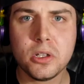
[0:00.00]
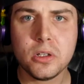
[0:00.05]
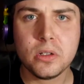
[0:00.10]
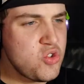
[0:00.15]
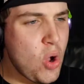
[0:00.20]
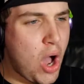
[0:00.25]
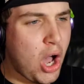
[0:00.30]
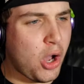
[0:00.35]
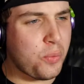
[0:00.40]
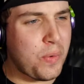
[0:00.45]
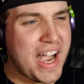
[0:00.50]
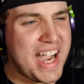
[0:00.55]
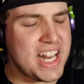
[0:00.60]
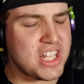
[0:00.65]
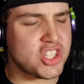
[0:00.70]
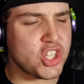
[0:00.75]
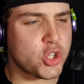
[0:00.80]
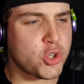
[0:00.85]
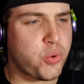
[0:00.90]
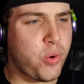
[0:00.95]
You all ready
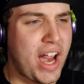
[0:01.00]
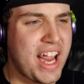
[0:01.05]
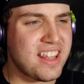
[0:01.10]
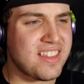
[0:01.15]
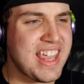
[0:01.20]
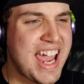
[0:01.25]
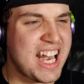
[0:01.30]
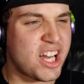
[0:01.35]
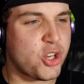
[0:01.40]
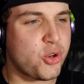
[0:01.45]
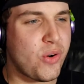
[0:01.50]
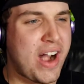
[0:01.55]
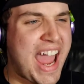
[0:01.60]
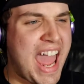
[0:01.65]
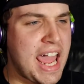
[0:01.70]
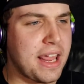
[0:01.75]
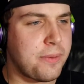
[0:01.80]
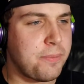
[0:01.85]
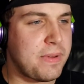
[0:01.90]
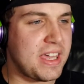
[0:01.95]
to crank that
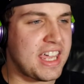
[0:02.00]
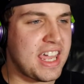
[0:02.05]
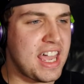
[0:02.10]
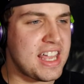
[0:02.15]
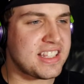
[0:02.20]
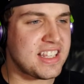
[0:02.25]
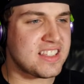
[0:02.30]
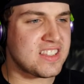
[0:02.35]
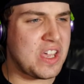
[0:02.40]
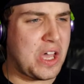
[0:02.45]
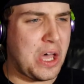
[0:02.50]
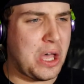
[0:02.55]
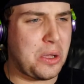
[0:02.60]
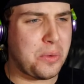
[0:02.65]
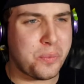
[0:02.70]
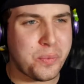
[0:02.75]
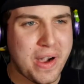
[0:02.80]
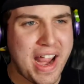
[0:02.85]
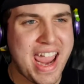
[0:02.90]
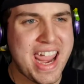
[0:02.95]
Crack? Because it's all
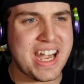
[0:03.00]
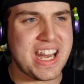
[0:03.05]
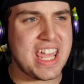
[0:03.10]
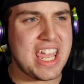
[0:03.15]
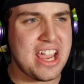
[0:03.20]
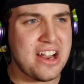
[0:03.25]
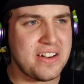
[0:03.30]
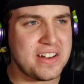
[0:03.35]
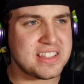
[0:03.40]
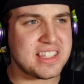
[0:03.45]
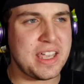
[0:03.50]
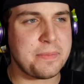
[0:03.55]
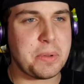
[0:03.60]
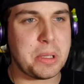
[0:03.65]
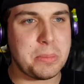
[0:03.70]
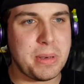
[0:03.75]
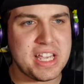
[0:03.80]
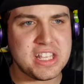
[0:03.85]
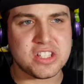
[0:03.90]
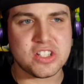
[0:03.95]
right here, it's up
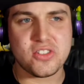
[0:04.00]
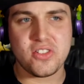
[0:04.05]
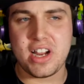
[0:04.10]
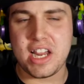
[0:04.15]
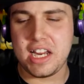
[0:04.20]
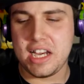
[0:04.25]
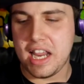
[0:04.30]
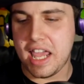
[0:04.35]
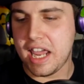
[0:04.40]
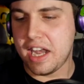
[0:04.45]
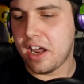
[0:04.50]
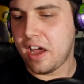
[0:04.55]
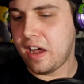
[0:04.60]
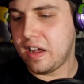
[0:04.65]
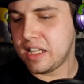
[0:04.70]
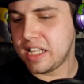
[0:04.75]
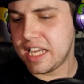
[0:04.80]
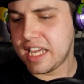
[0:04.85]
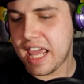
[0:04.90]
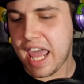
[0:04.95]
on my screen, and
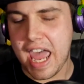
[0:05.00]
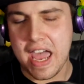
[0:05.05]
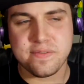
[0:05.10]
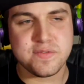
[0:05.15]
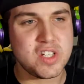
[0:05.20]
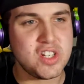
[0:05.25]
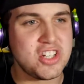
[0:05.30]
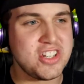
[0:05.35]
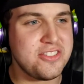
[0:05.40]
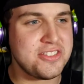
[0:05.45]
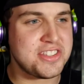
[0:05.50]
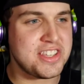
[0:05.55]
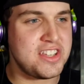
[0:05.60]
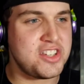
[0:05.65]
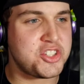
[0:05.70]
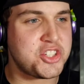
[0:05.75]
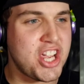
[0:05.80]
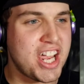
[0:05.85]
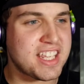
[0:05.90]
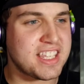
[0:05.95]
all I have to do is
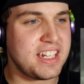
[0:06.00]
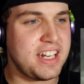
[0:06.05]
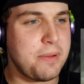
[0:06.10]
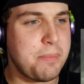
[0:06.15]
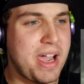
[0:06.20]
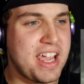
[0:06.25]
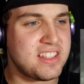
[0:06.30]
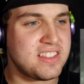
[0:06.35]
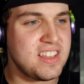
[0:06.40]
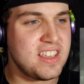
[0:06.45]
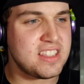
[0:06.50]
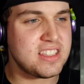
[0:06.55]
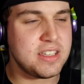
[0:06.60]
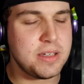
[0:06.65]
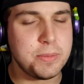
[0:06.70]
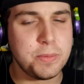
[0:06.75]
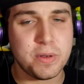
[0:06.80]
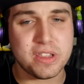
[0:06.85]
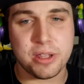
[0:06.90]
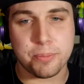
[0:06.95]
inject it in my
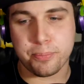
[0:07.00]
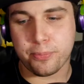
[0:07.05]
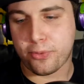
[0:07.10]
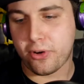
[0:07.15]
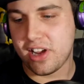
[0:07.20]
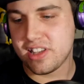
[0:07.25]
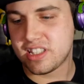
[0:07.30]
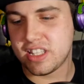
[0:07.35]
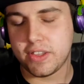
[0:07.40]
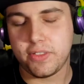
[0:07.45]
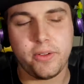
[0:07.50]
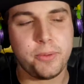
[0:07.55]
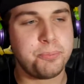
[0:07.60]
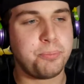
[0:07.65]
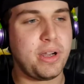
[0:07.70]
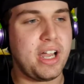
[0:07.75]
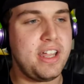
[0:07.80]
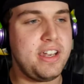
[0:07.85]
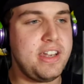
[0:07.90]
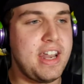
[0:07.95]
system with the press of a
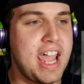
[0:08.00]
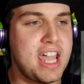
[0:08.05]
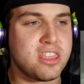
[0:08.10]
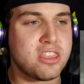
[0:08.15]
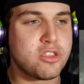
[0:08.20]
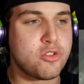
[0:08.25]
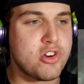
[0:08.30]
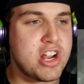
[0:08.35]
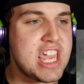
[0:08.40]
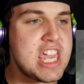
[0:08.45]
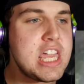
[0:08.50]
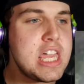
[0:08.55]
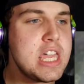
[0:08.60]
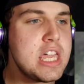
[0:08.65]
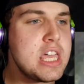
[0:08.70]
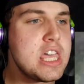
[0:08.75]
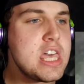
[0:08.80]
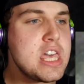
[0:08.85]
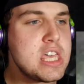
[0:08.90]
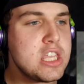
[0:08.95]
button at 3,
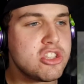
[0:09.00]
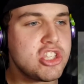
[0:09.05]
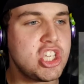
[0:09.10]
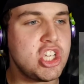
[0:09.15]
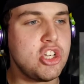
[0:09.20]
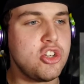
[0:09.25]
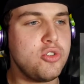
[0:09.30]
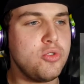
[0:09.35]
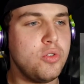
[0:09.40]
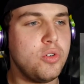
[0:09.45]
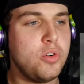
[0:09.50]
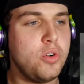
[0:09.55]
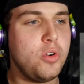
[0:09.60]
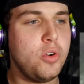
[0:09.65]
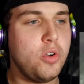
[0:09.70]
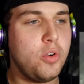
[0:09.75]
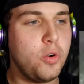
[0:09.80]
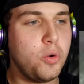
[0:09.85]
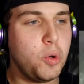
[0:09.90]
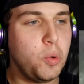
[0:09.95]
2,
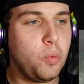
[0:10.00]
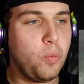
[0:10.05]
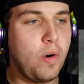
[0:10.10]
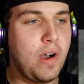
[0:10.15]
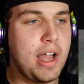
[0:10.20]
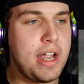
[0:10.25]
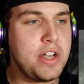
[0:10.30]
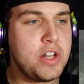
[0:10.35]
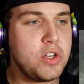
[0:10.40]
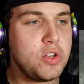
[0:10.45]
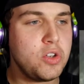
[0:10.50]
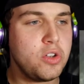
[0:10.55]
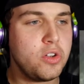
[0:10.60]
1,